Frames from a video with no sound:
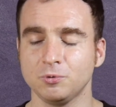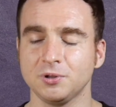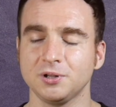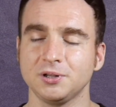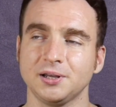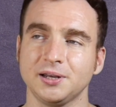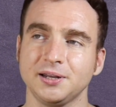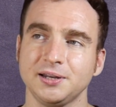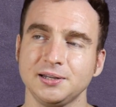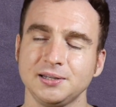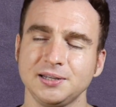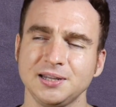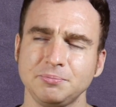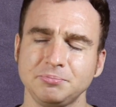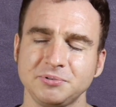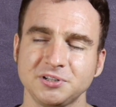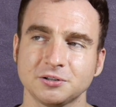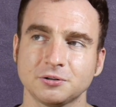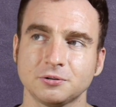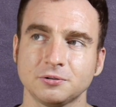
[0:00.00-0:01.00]
Well, an
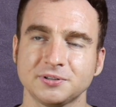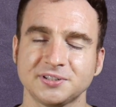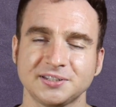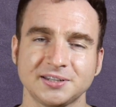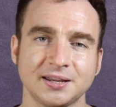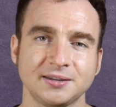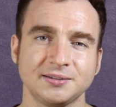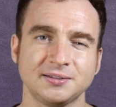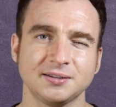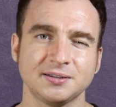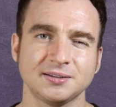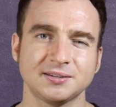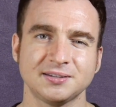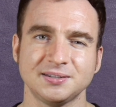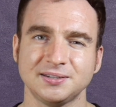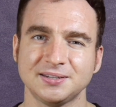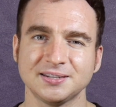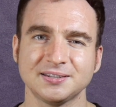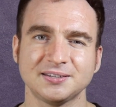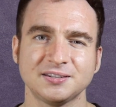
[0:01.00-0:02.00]
elliptical
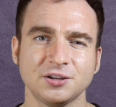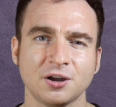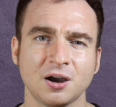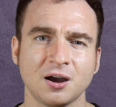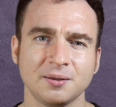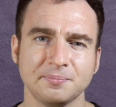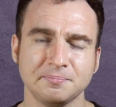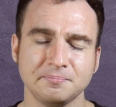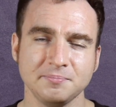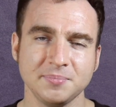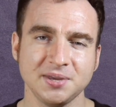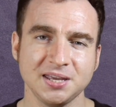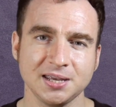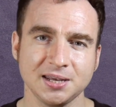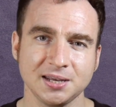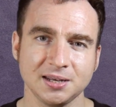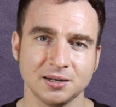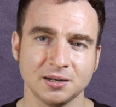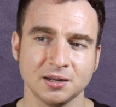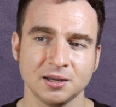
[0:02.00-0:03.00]
sentence does not
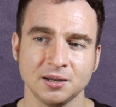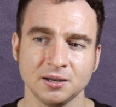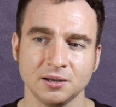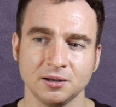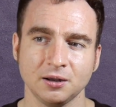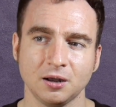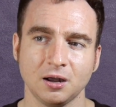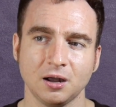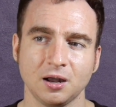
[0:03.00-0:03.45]
mean